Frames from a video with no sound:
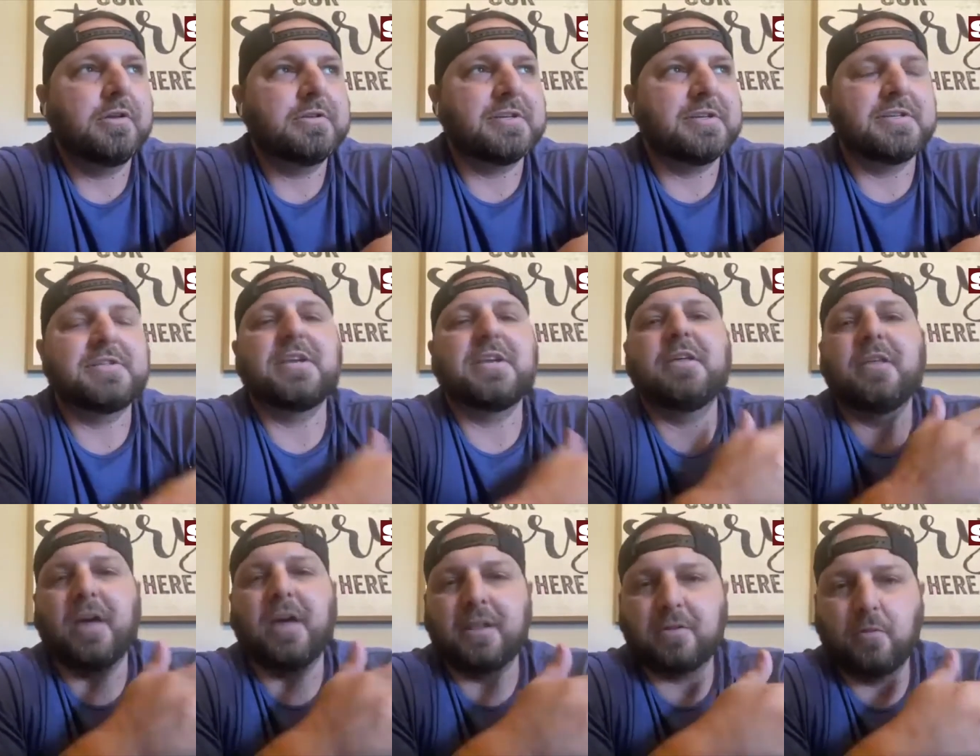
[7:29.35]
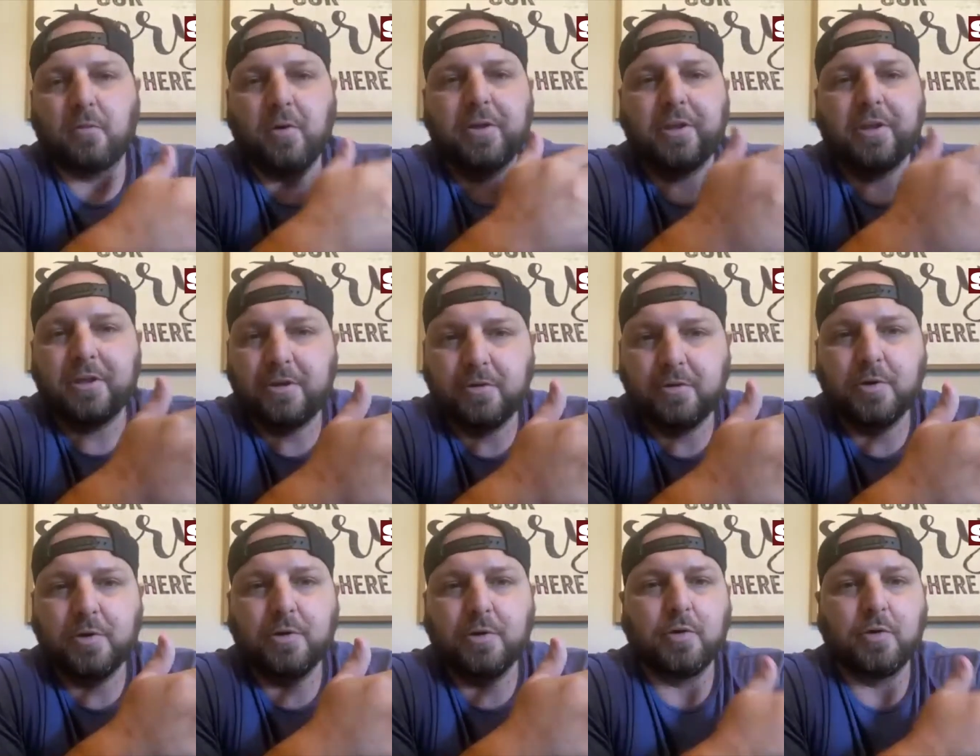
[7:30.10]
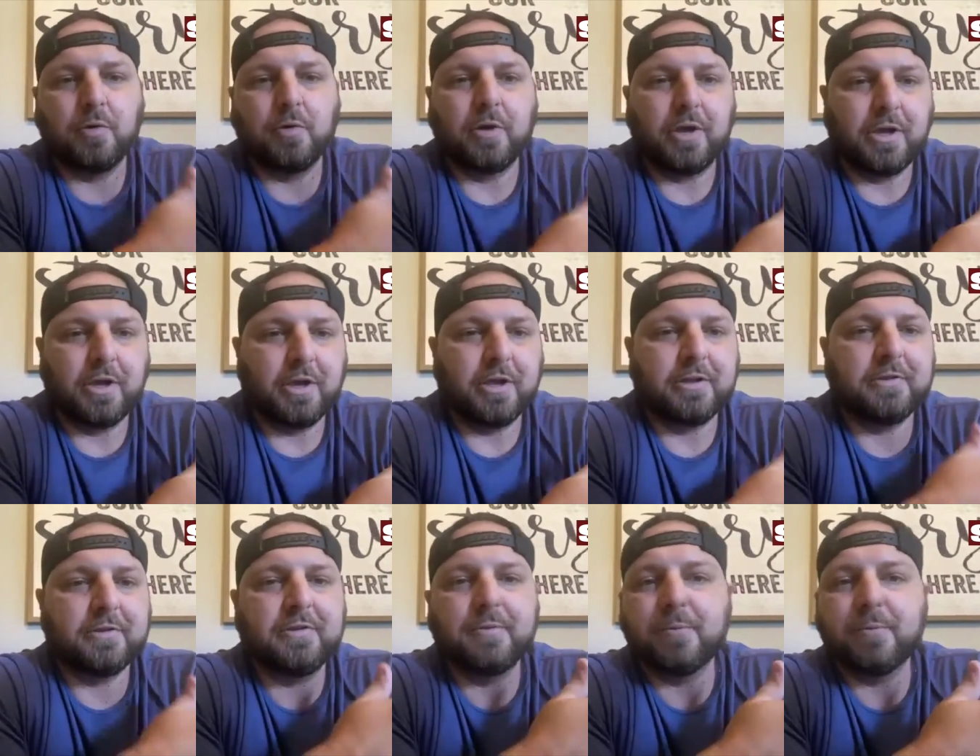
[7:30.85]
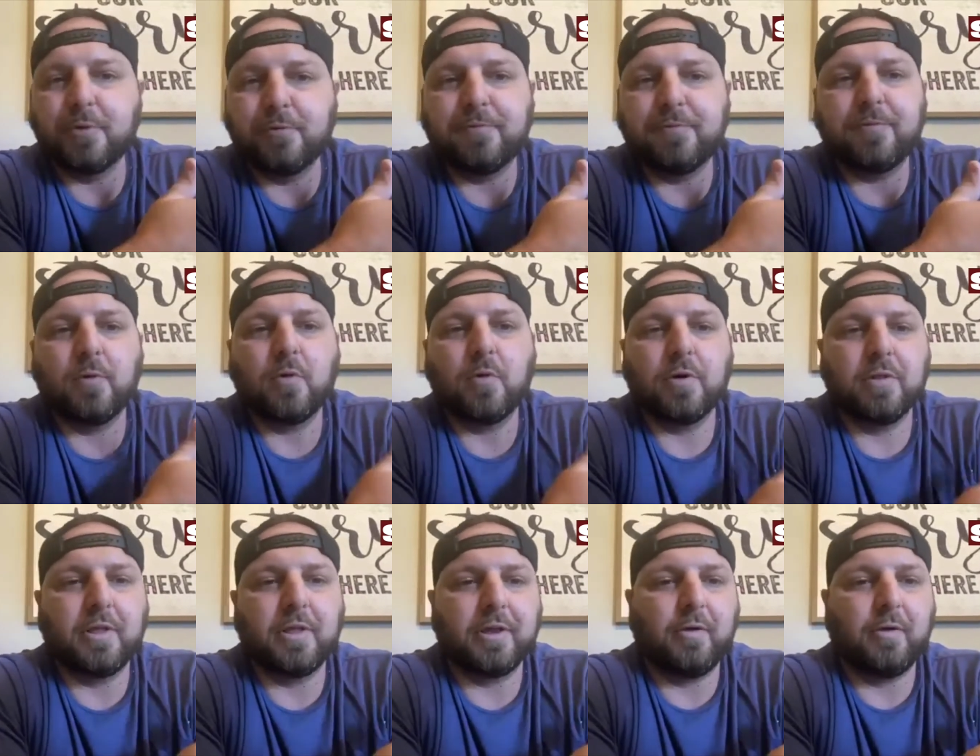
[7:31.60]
see that the way that you do and to move forward?